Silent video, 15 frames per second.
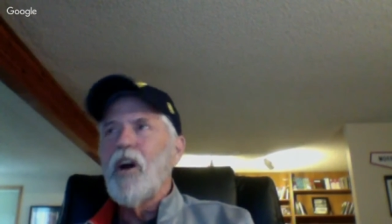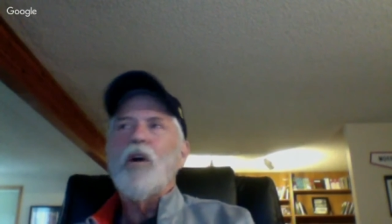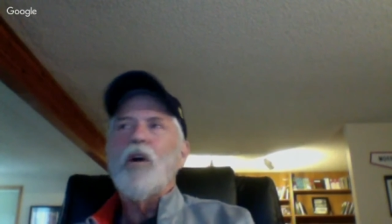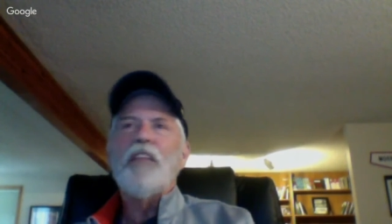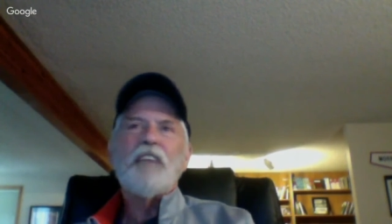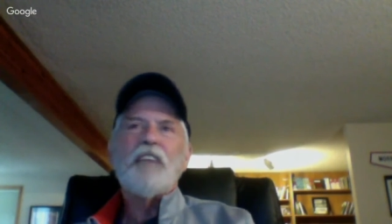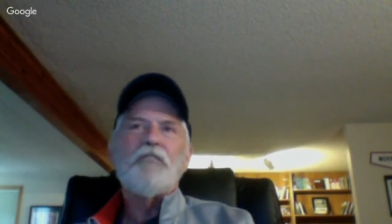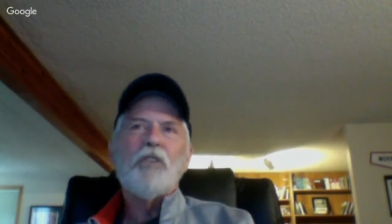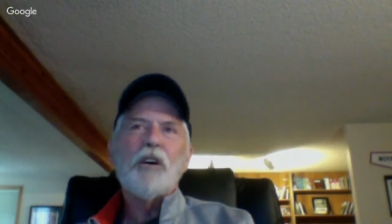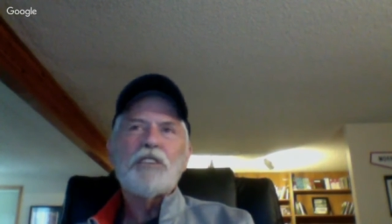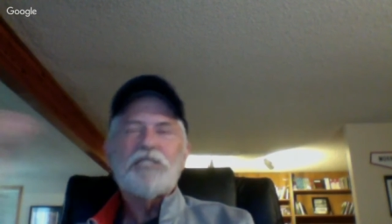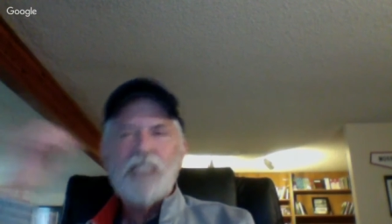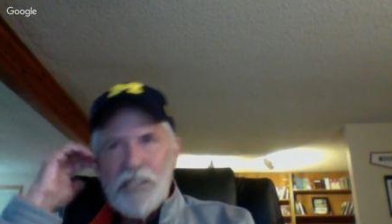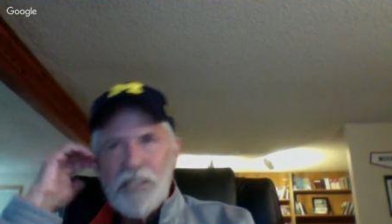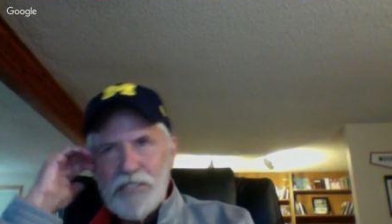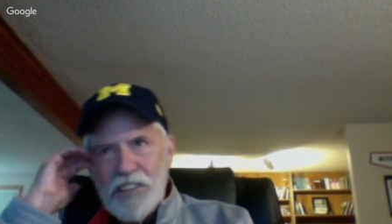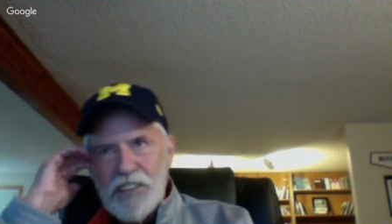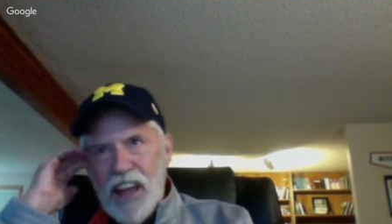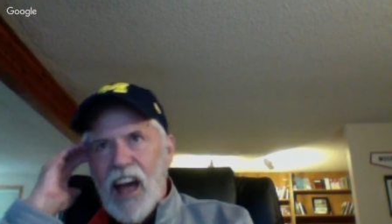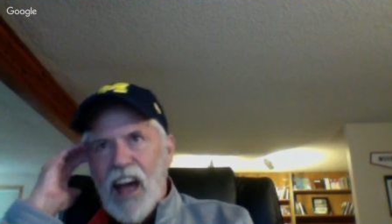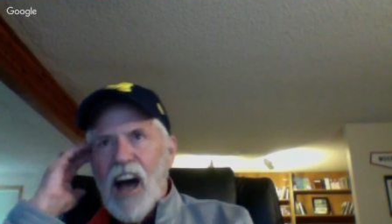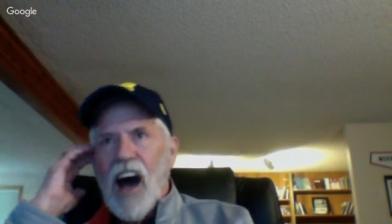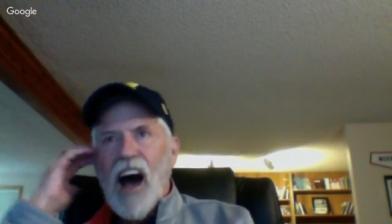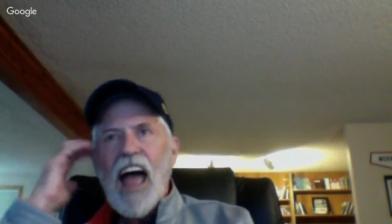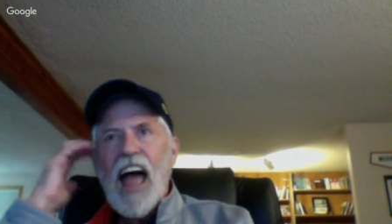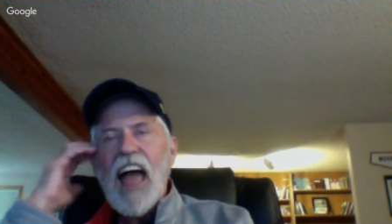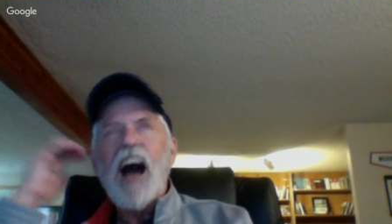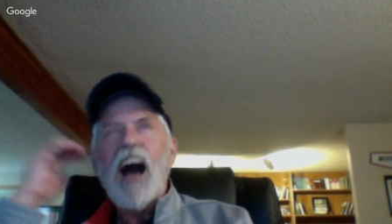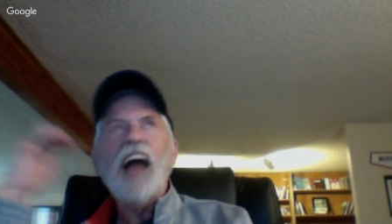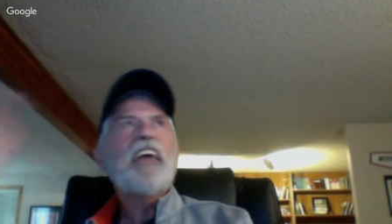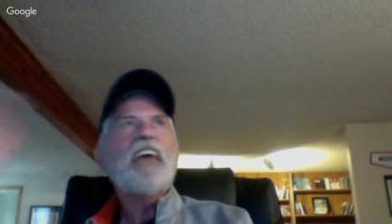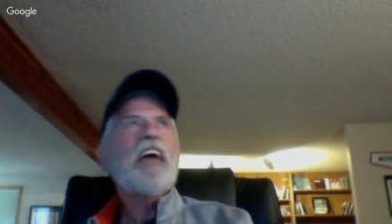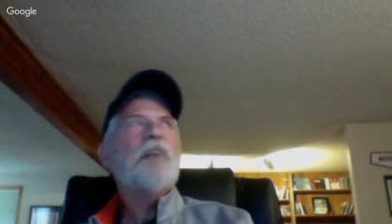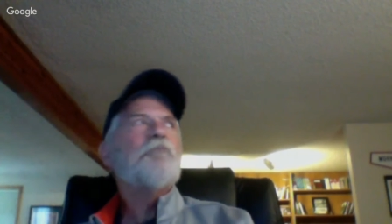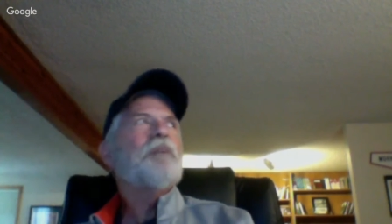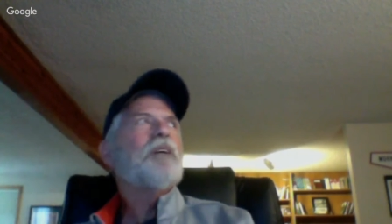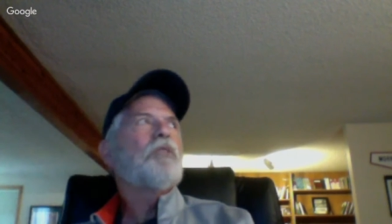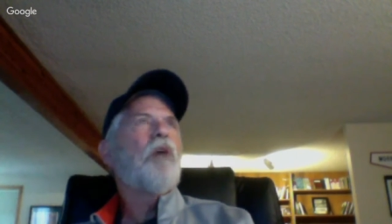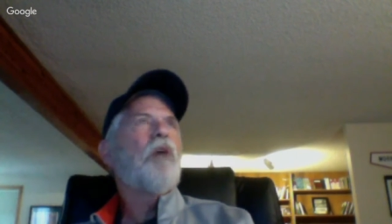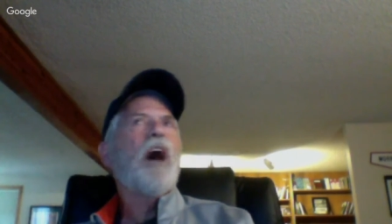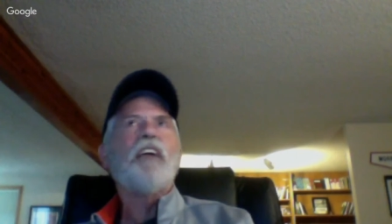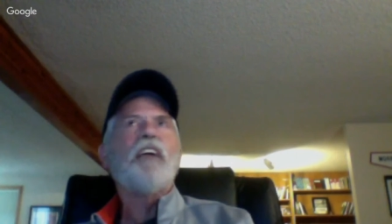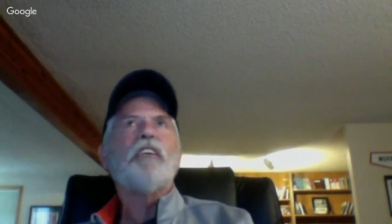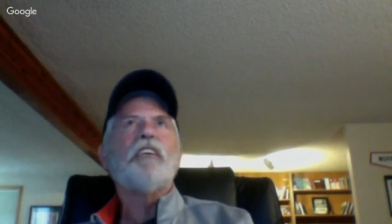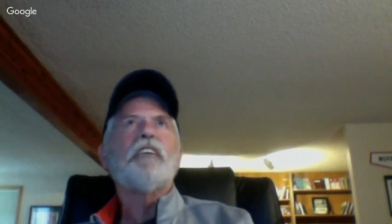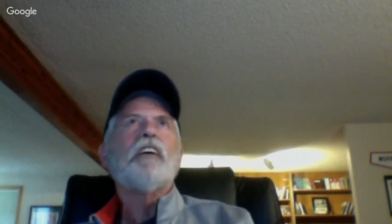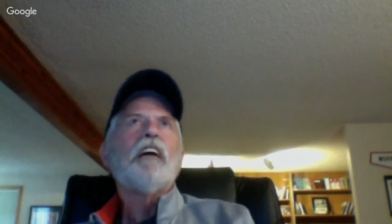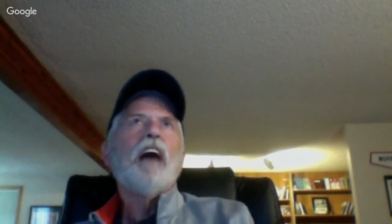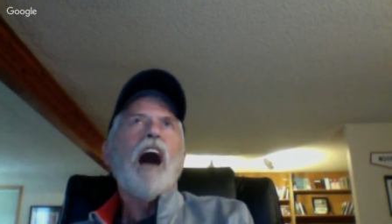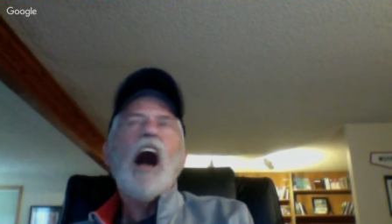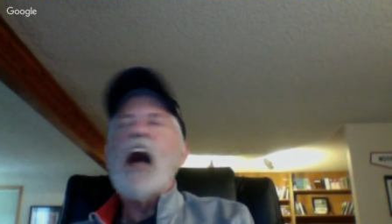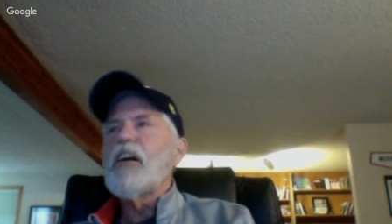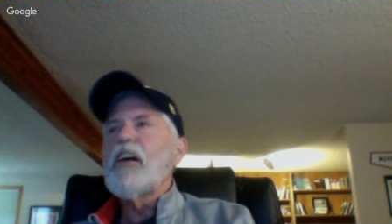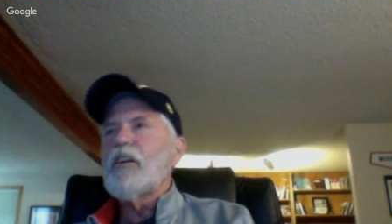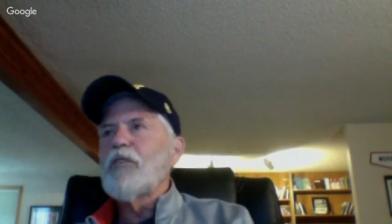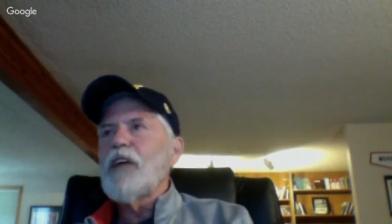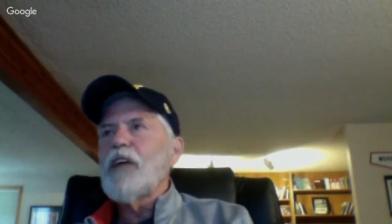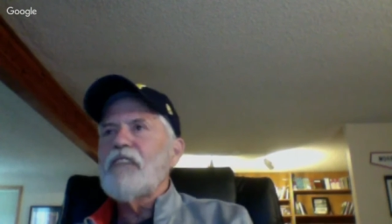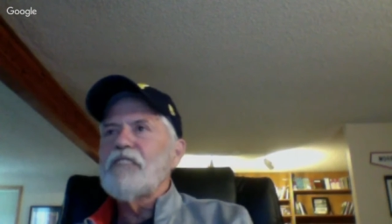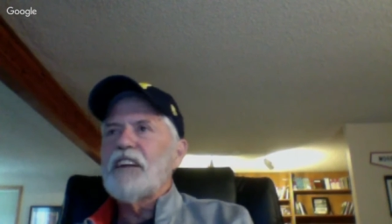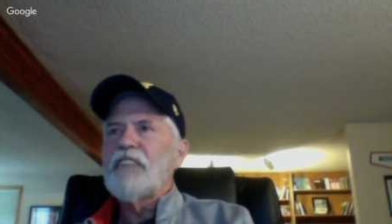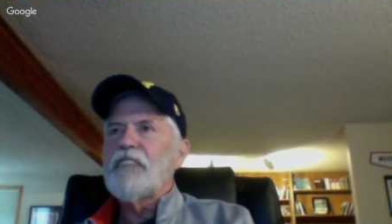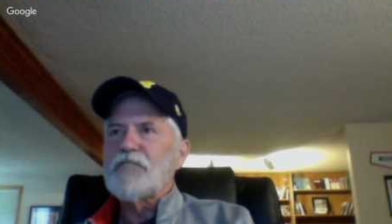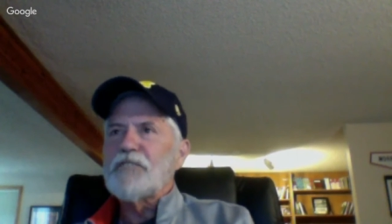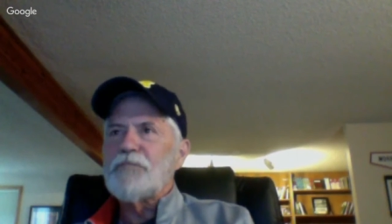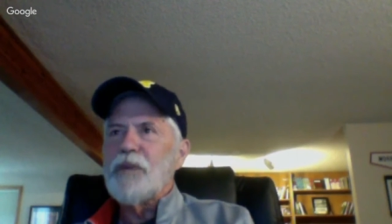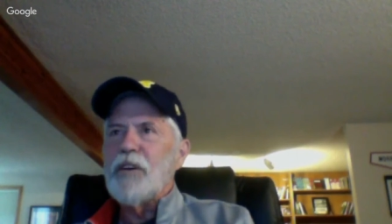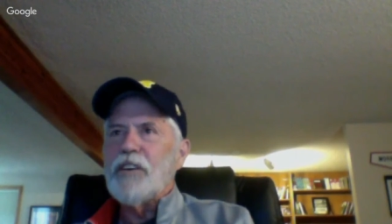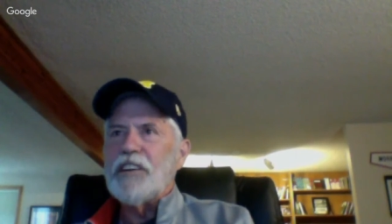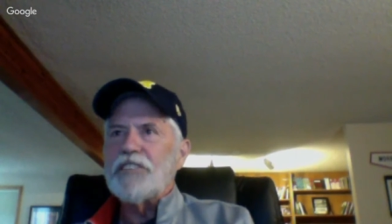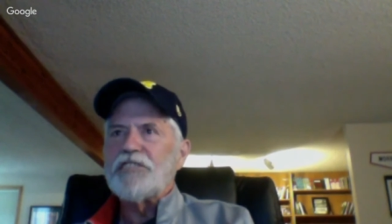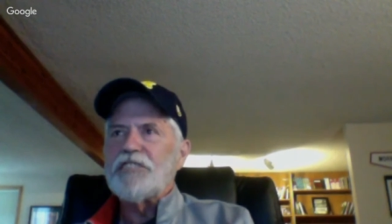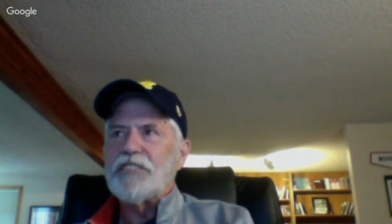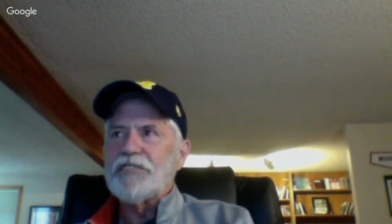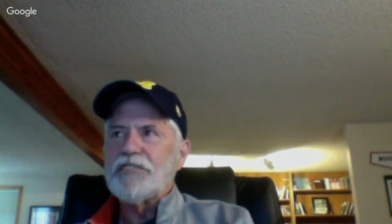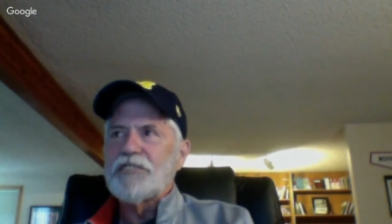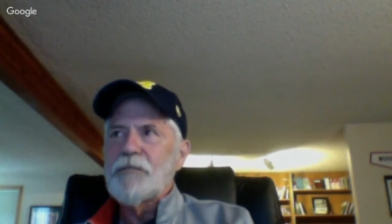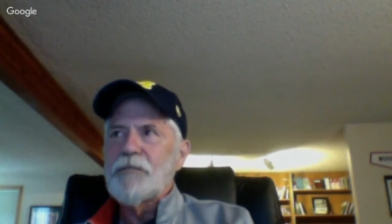Or that voice that you say, I can't be a writer, I don't have enough experiences.